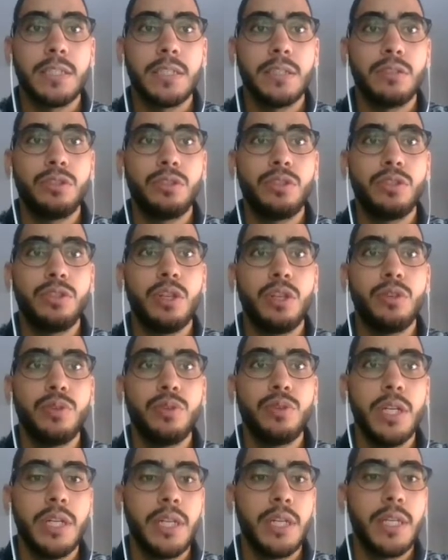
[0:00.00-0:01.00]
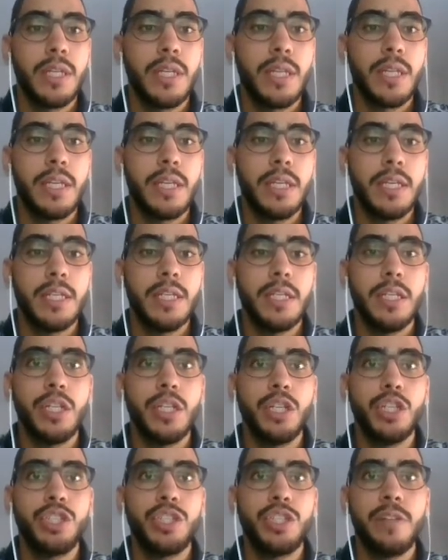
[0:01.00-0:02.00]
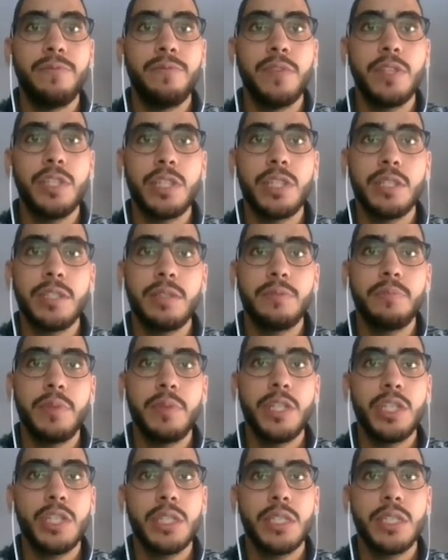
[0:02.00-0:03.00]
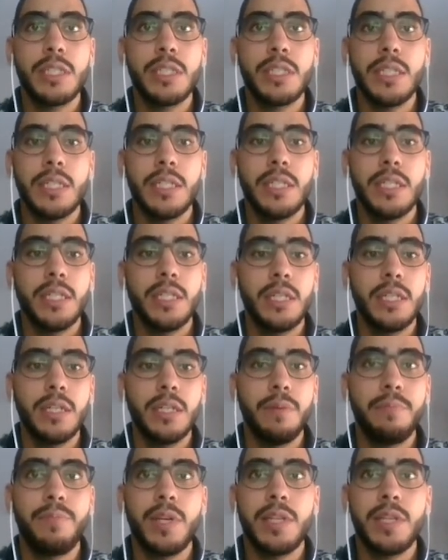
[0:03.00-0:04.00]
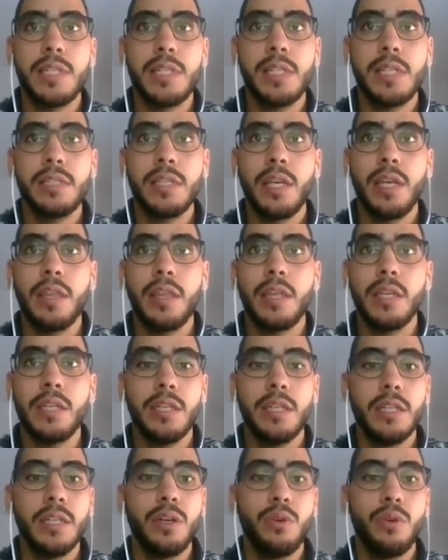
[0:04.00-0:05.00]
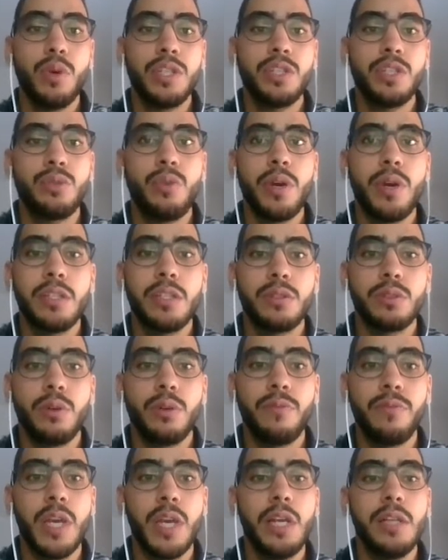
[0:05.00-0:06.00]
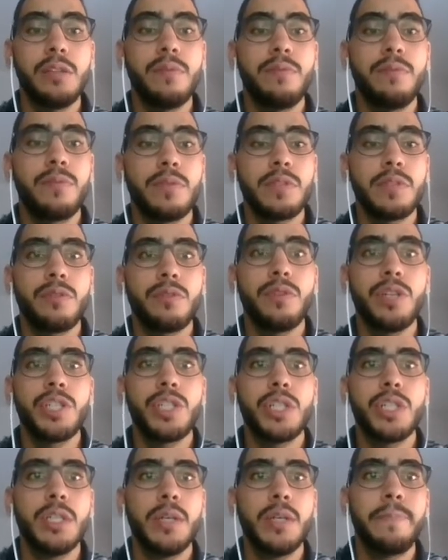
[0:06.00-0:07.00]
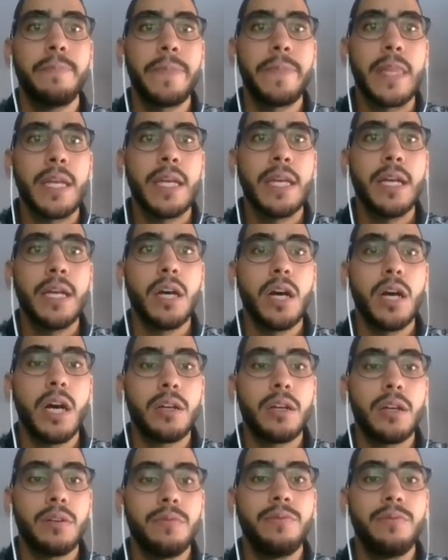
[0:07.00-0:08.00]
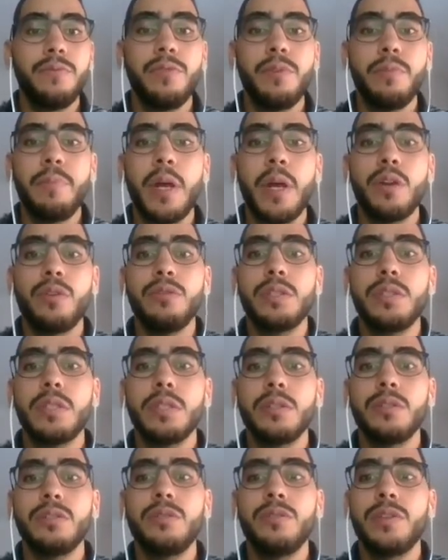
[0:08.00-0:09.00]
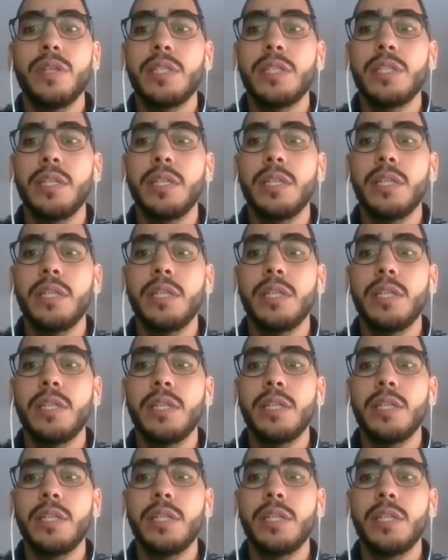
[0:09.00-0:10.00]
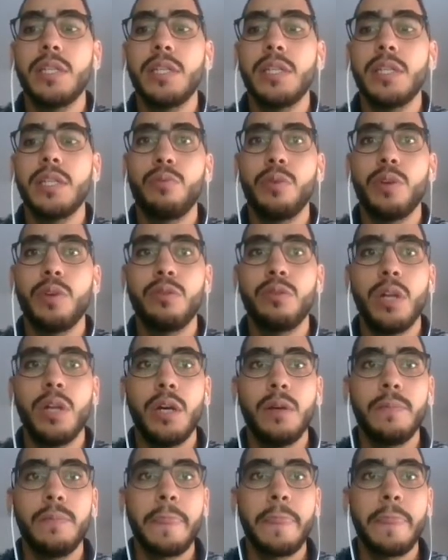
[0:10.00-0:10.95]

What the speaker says: So the shellfish species present in the waterways of the Île-de-France region are Viviparus, Dreissena, Corbicula.